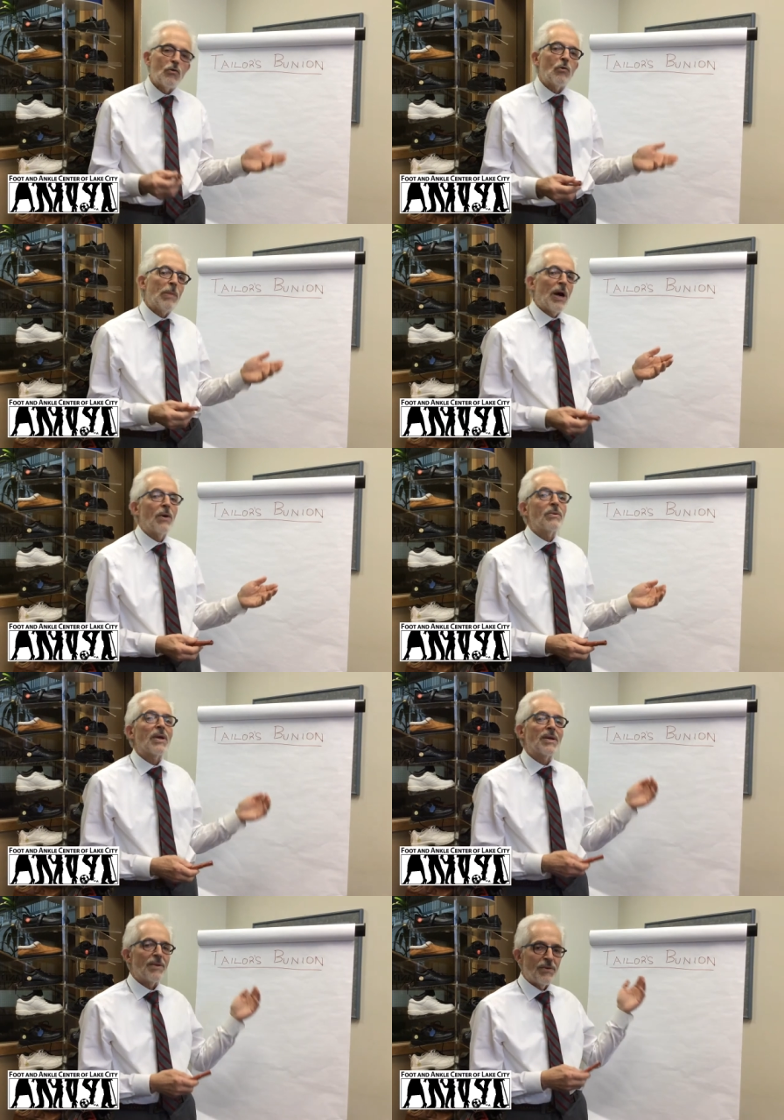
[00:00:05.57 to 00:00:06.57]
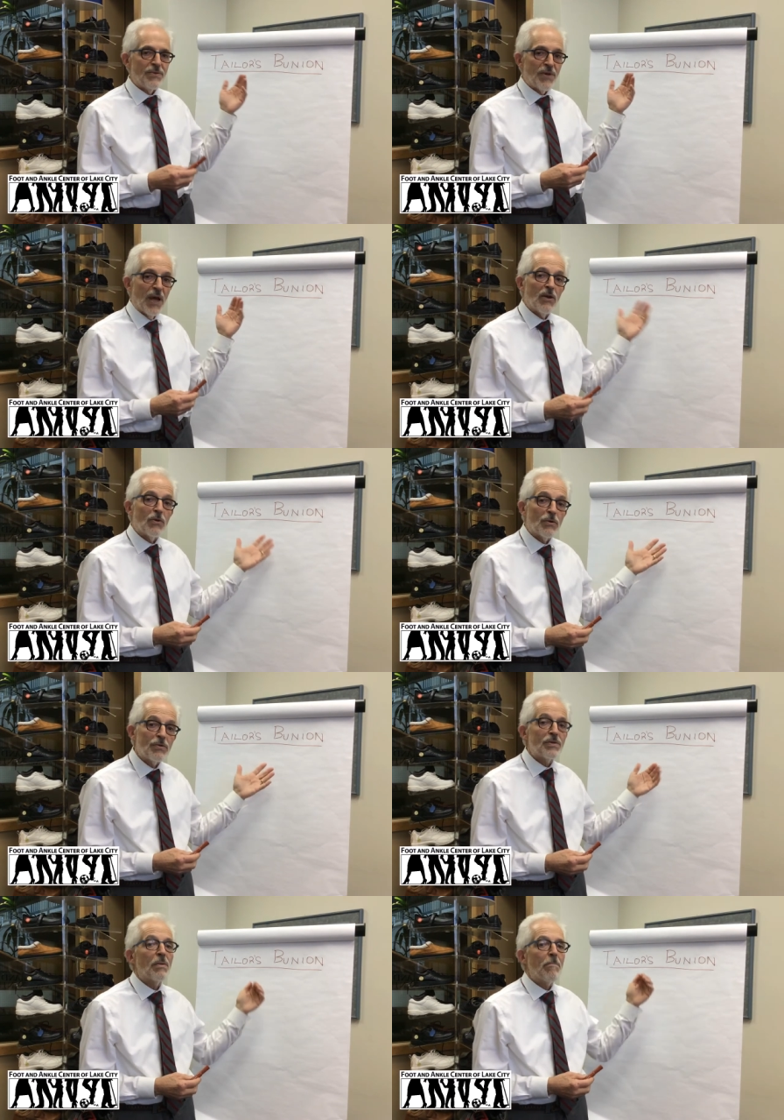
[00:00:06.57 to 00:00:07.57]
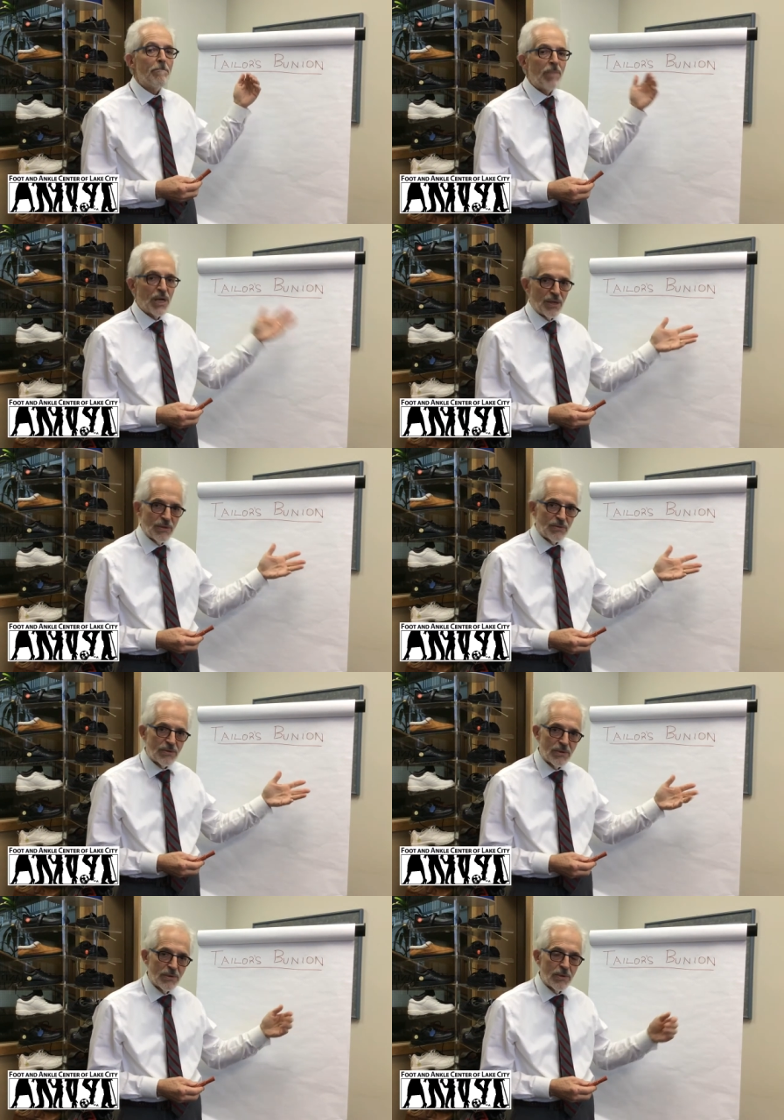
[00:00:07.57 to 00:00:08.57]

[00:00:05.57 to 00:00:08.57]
to you about Tailor's bunions.